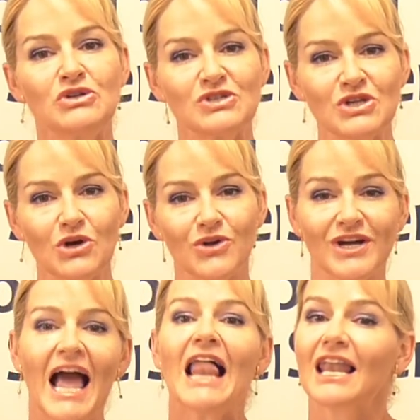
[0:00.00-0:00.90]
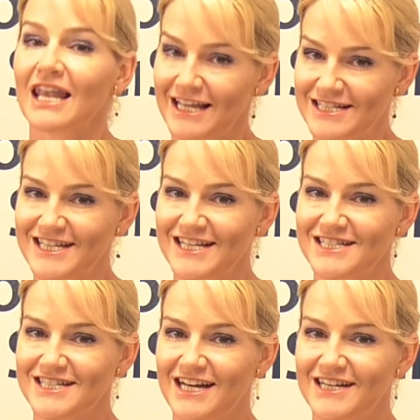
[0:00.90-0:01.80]
So let's
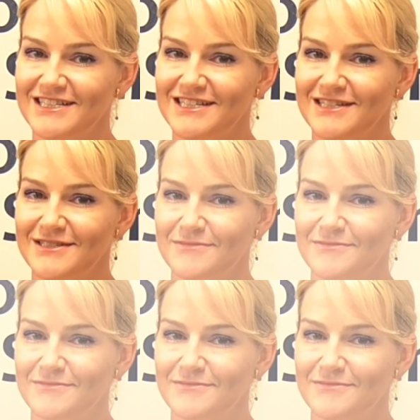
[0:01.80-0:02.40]
get started.